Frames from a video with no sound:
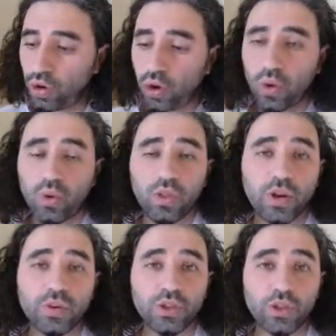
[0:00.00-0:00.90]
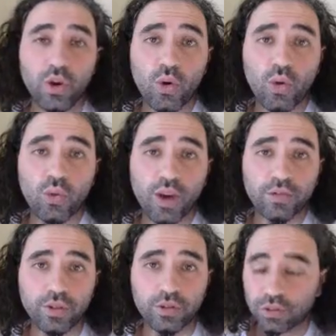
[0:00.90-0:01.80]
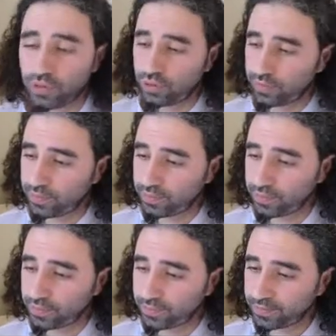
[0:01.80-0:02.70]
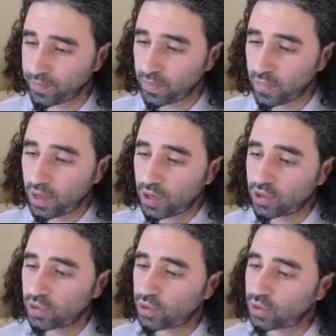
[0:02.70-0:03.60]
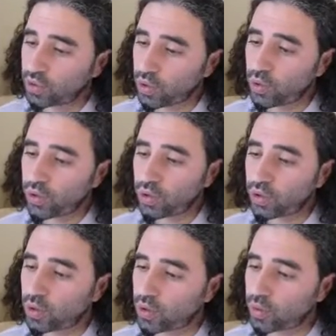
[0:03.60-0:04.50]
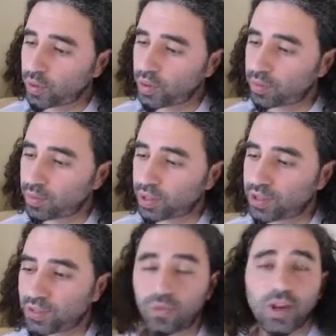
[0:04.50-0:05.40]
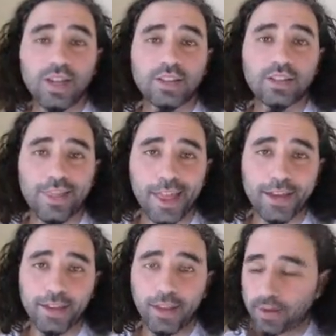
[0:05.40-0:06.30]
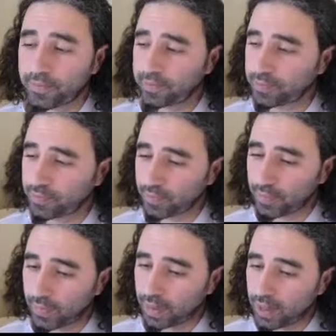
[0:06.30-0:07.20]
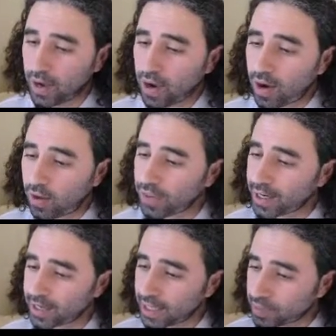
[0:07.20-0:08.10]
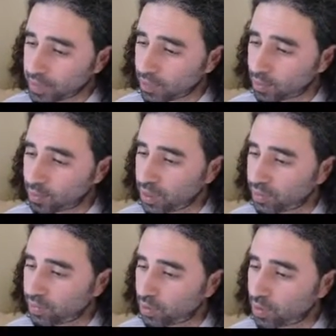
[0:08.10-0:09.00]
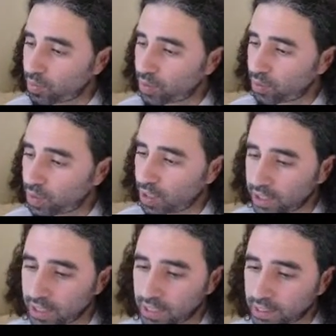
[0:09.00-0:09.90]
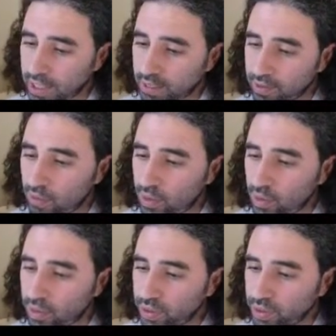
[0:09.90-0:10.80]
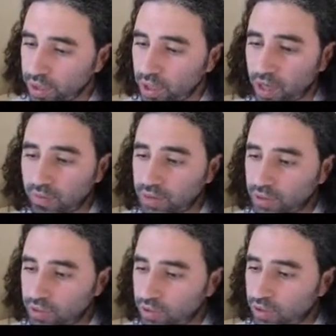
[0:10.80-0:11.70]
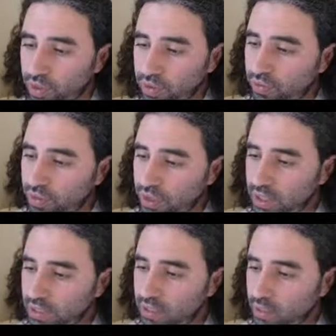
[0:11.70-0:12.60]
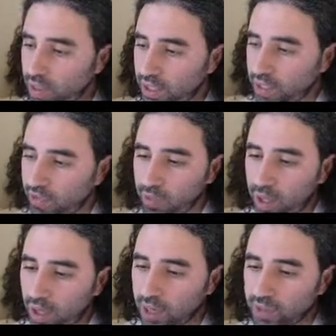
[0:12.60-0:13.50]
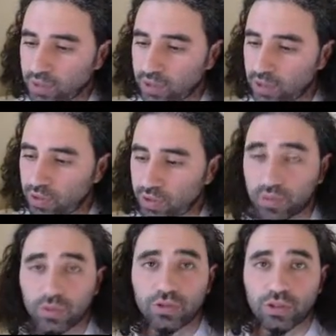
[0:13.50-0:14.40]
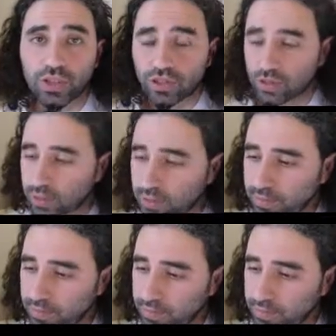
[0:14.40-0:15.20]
No, there is no refuge. To your Lord alone will be the place of rest that day. On that day man will be informed of what he sent forward, of his good or evil deeds, and what he left behind of his good or evil traditions.